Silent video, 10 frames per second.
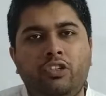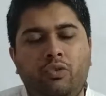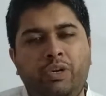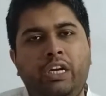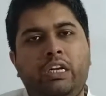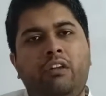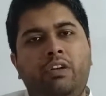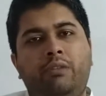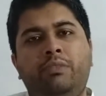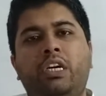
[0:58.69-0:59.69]
So we'll
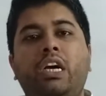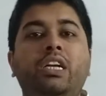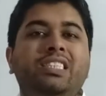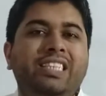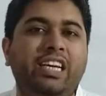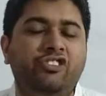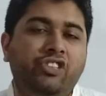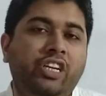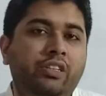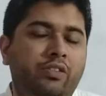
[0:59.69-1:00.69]
cover up the currency
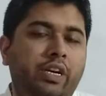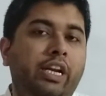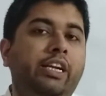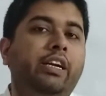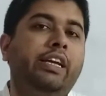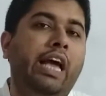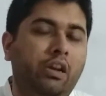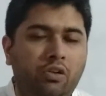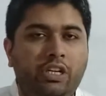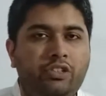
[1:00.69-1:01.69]
exchange related
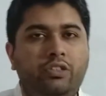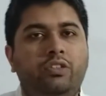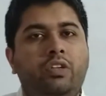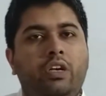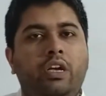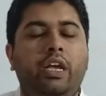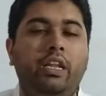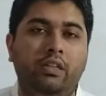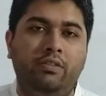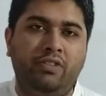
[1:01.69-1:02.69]
calculations
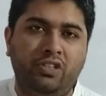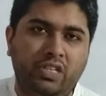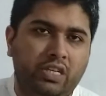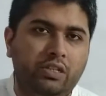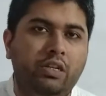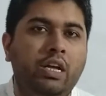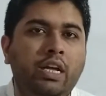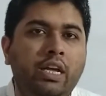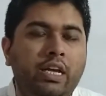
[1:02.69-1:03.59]
in the first session